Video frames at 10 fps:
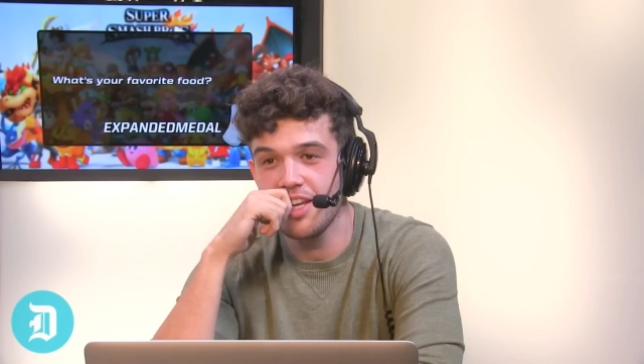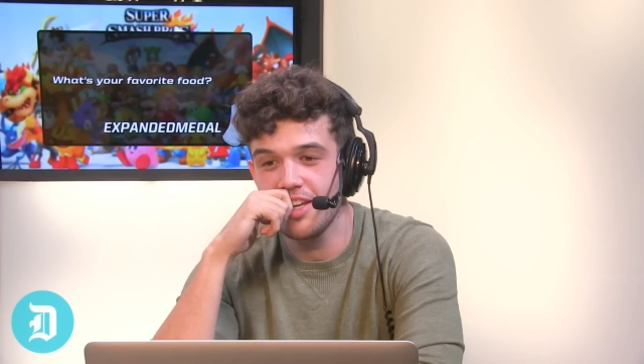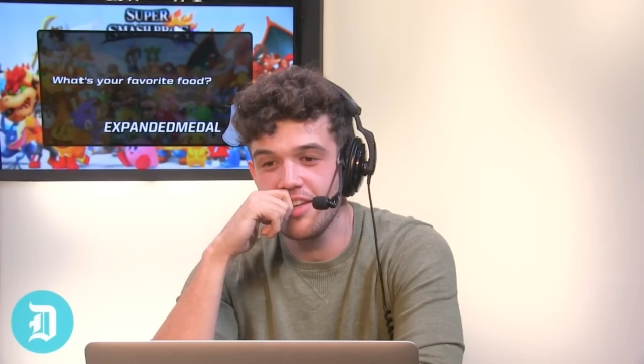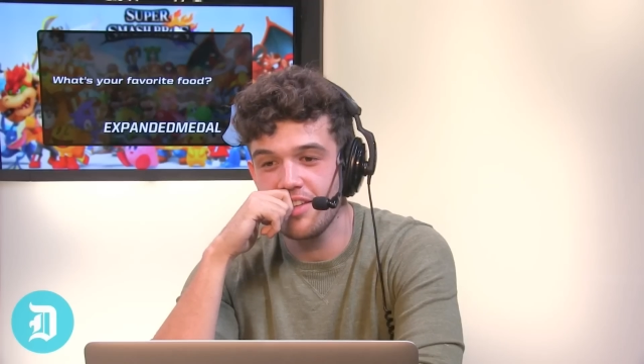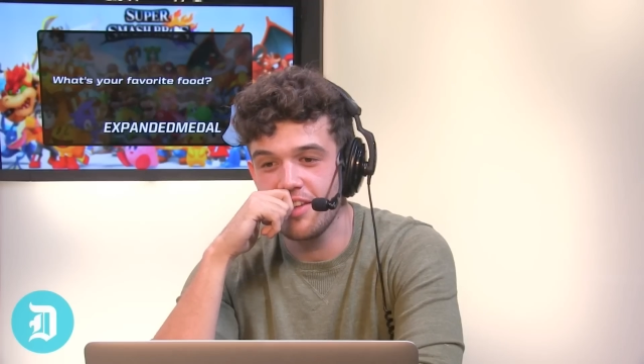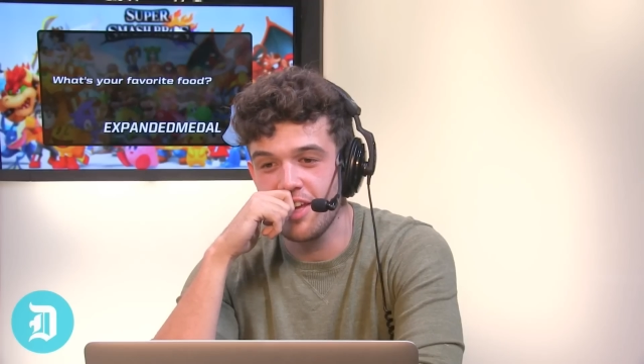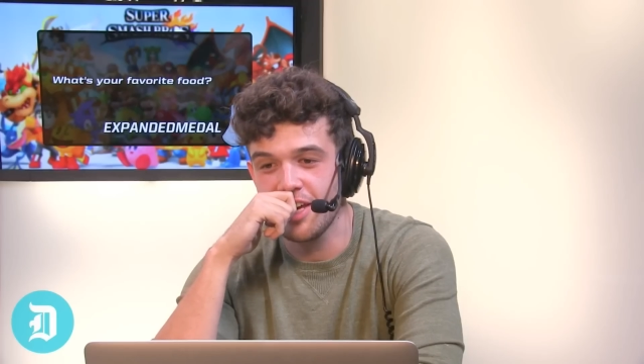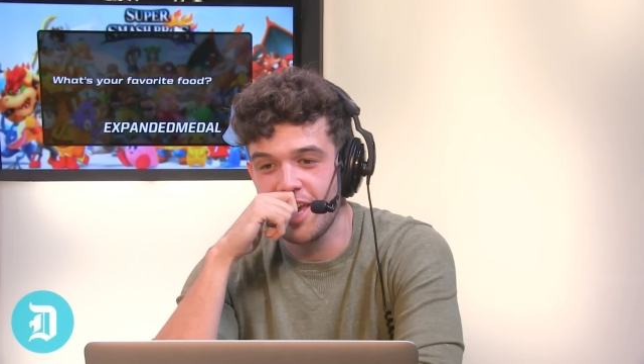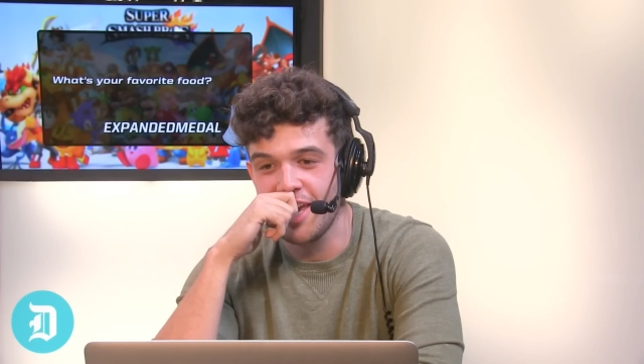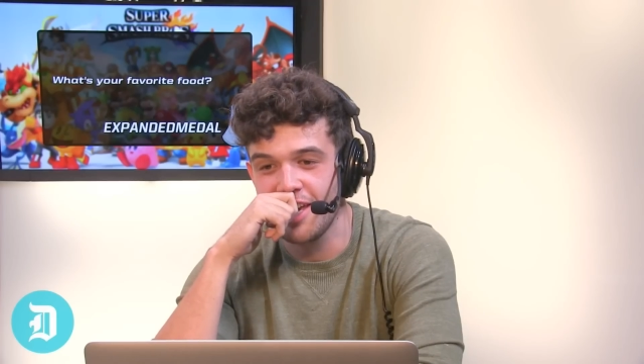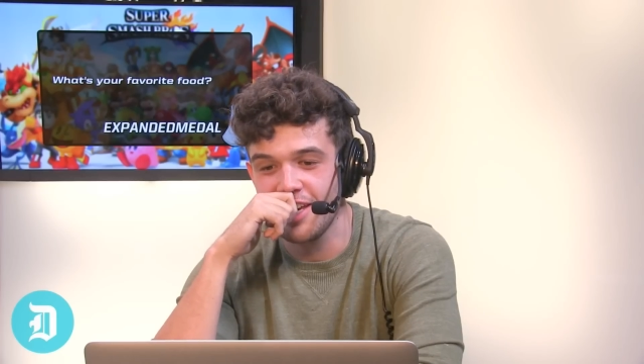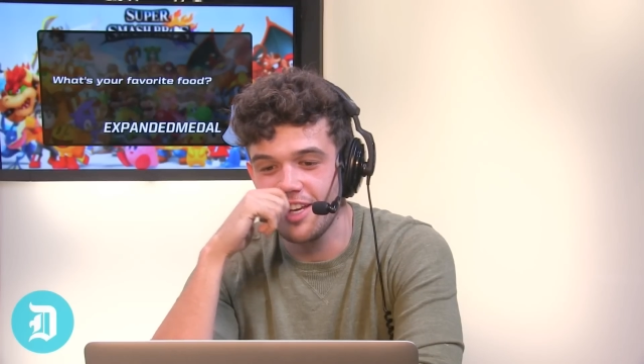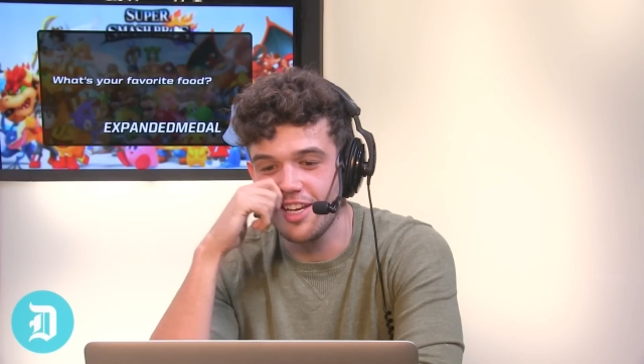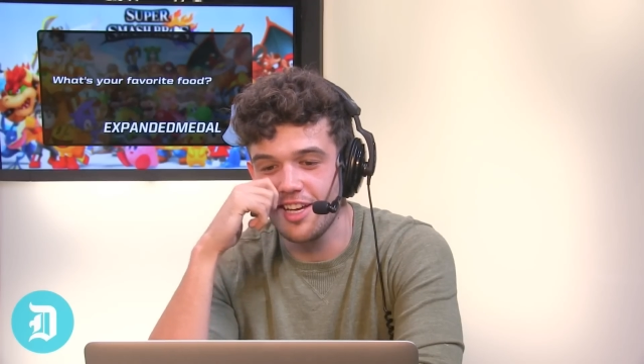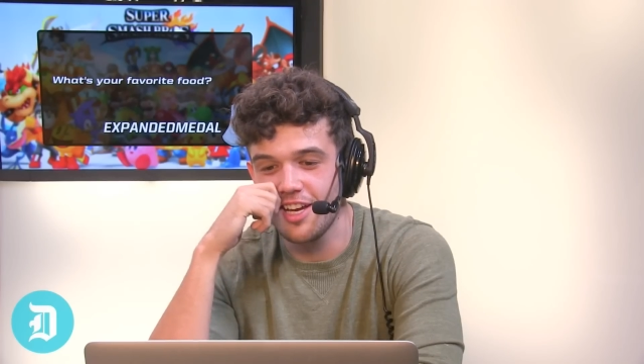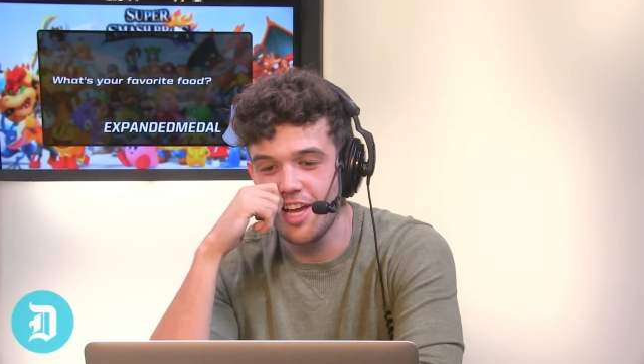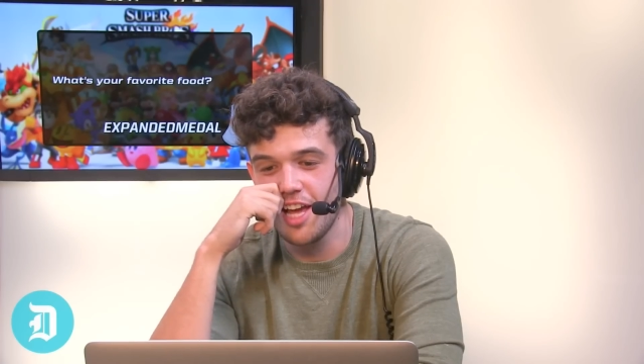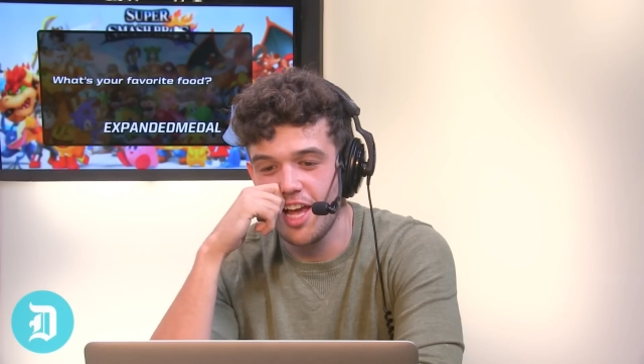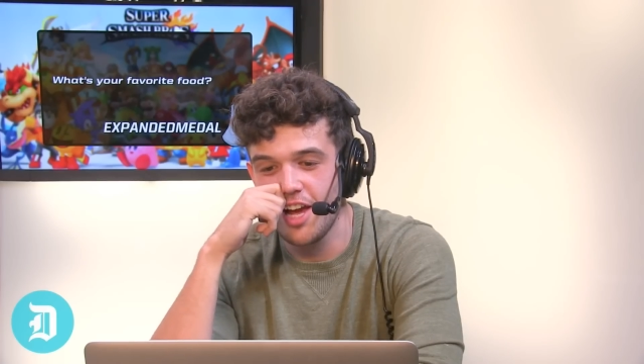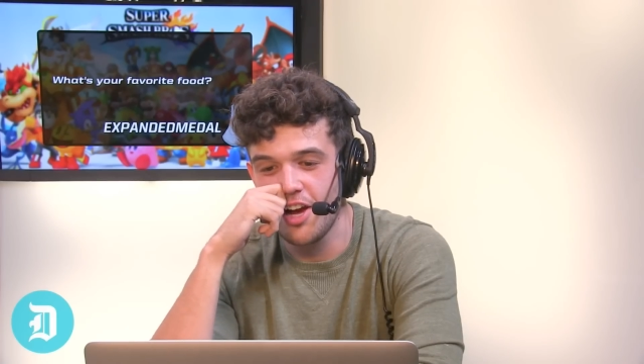is like a
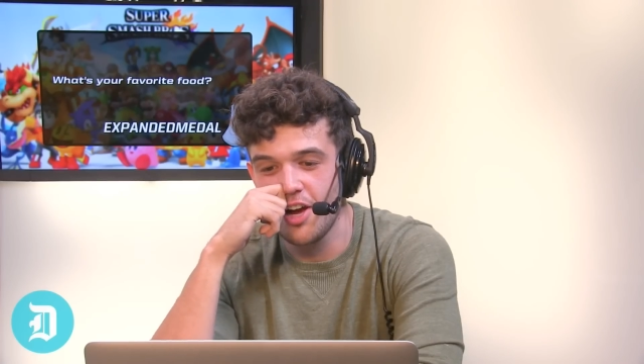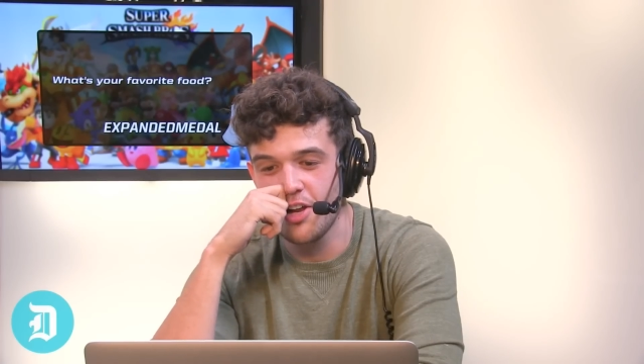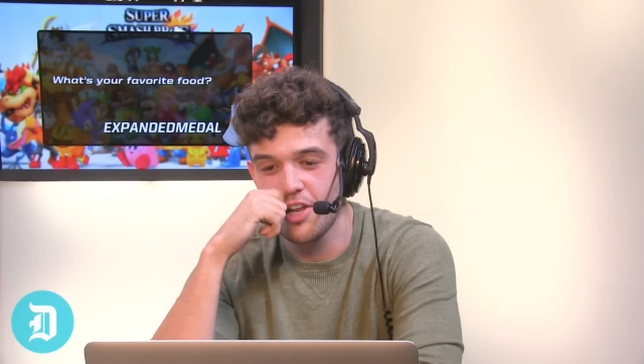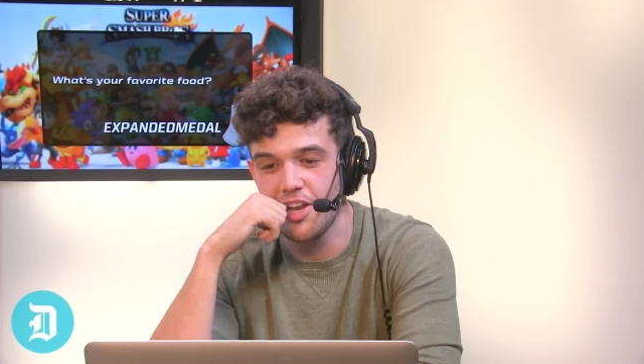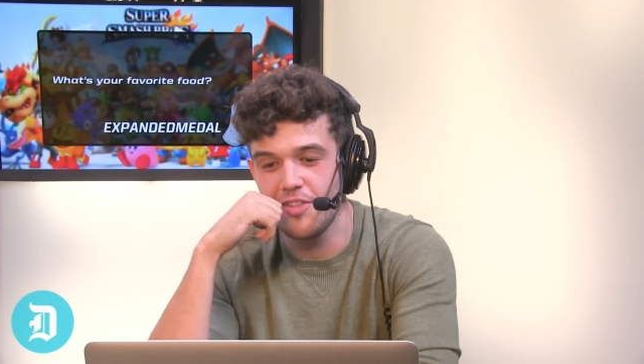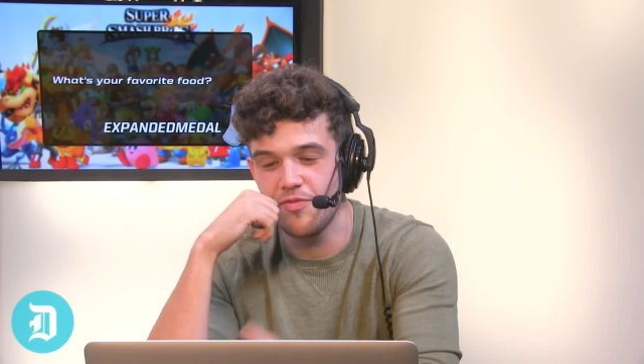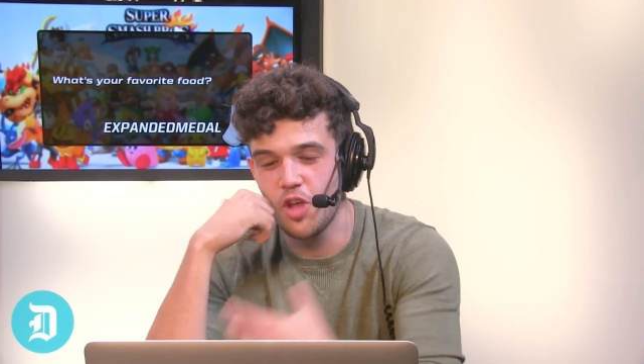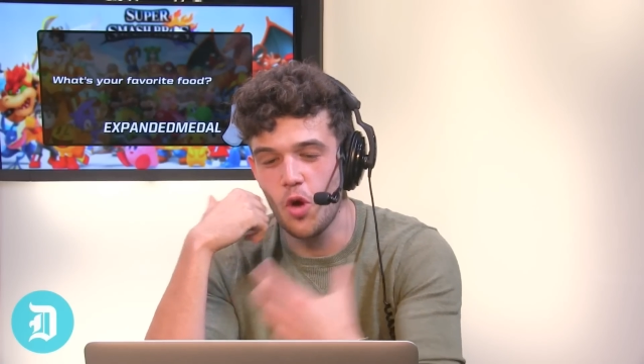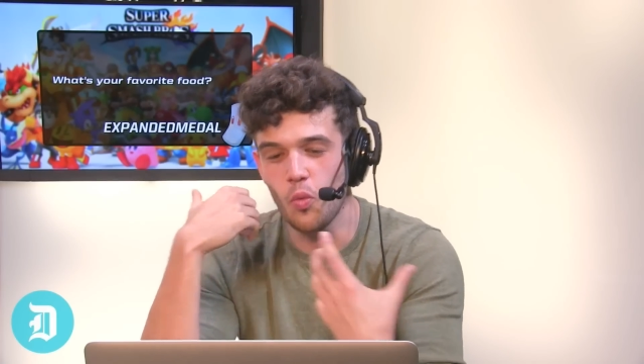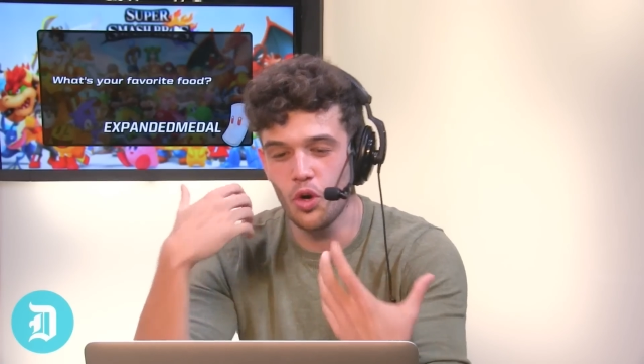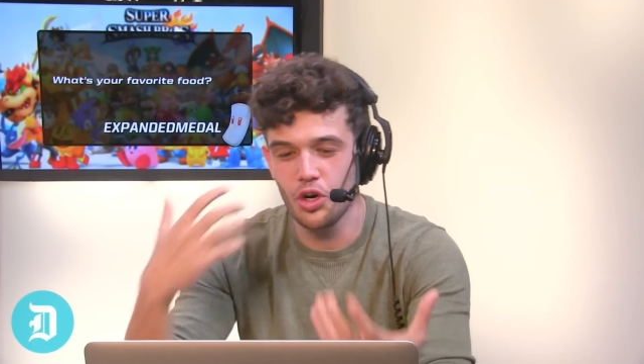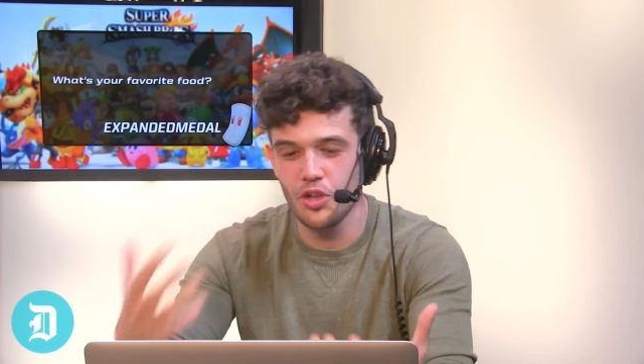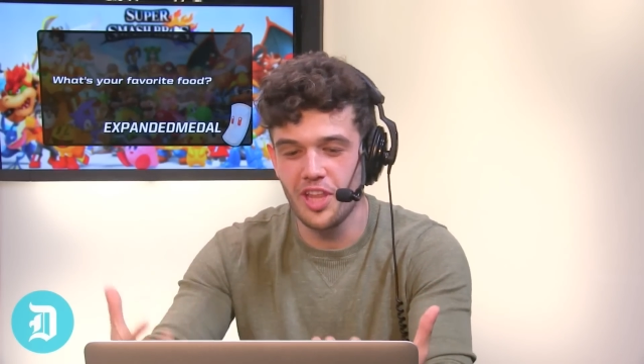word